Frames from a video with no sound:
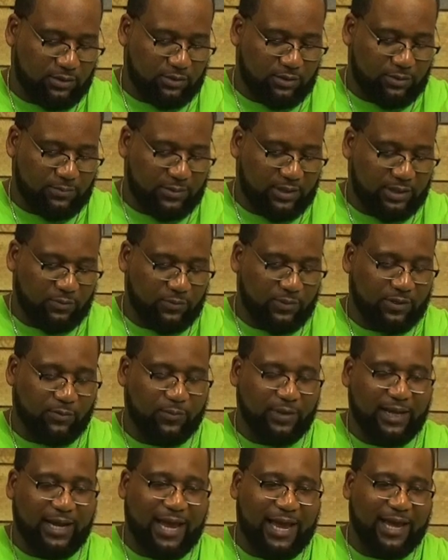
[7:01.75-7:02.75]
You know what I mean? We
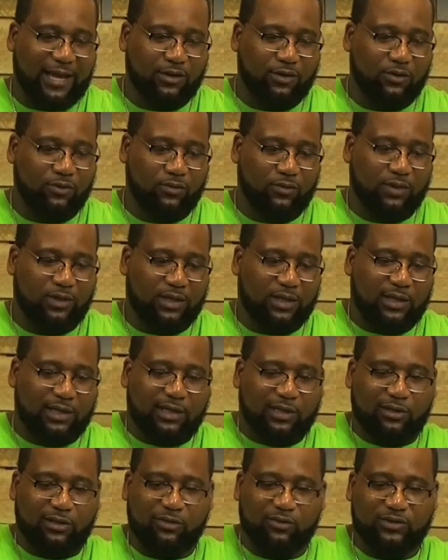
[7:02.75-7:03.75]
we had no
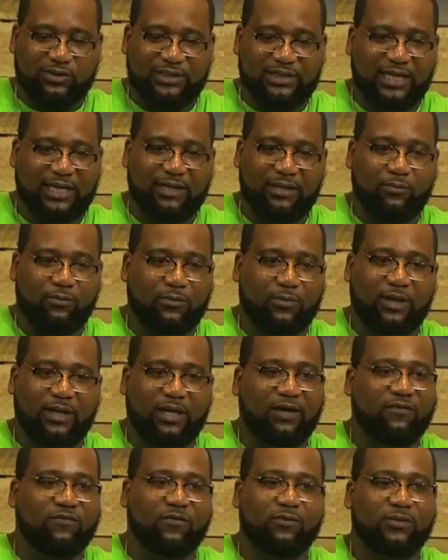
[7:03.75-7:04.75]
no set
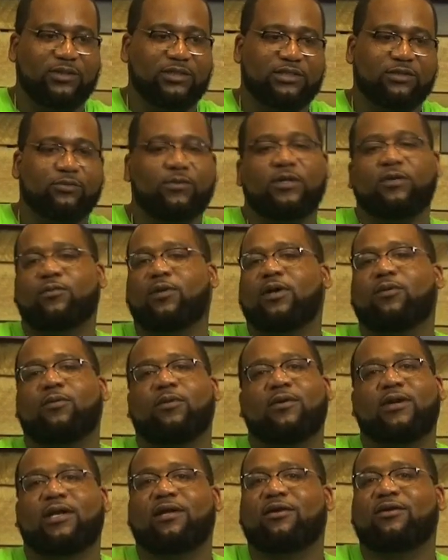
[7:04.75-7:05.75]
whatever. We just went with
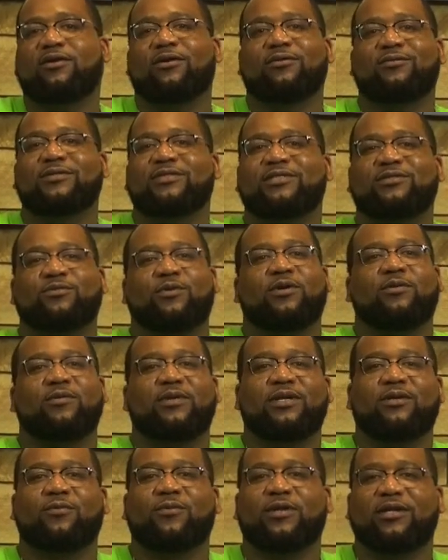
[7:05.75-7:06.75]
you know we just went
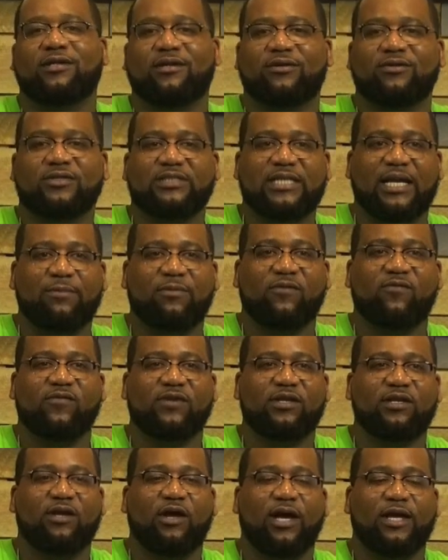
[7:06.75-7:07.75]
with one of those type of
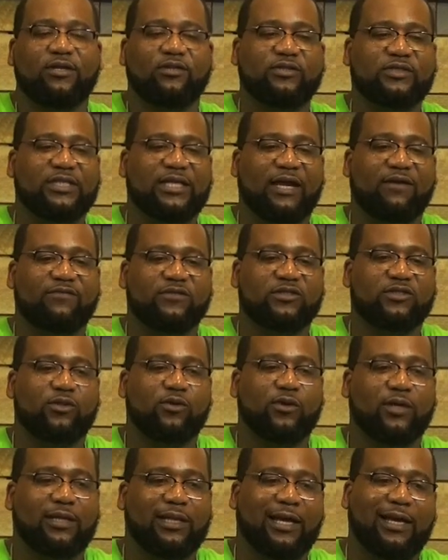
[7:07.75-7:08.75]
video. I usually have a
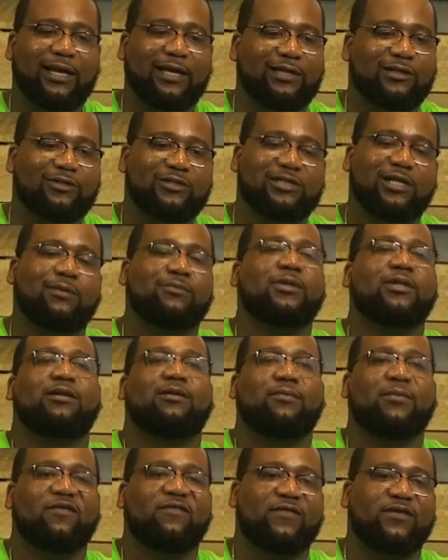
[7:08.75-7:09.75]
storyline or something
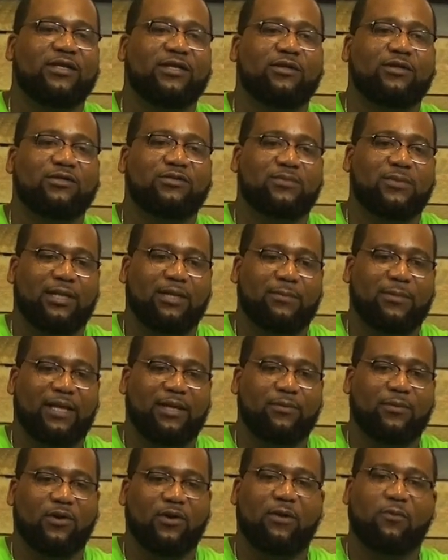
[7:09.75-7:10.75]
in my videos, but I'm
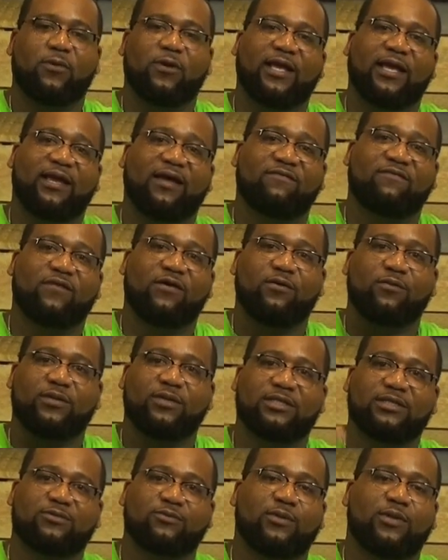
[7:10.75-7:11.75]
like, bro, I'm gonna have fun with
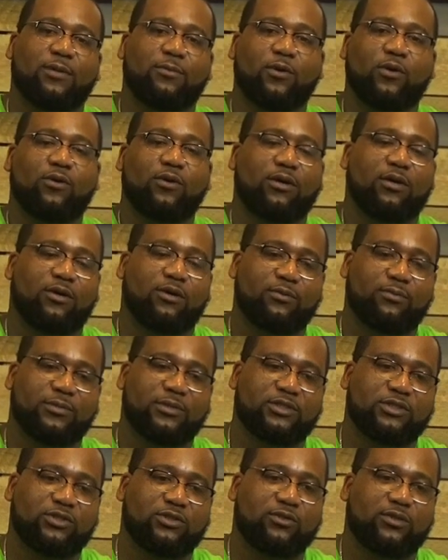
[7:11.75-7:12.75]
this one. I'm going home
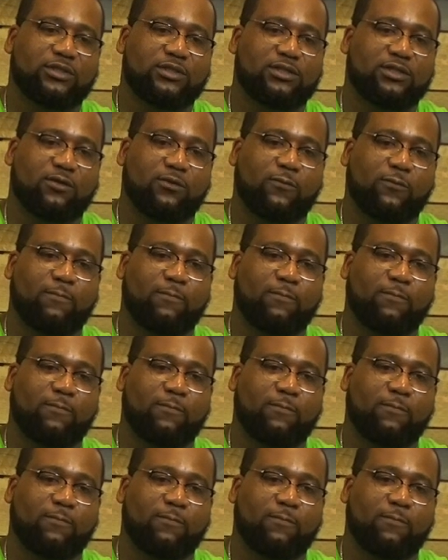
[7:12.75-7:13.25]
to shoot it. So.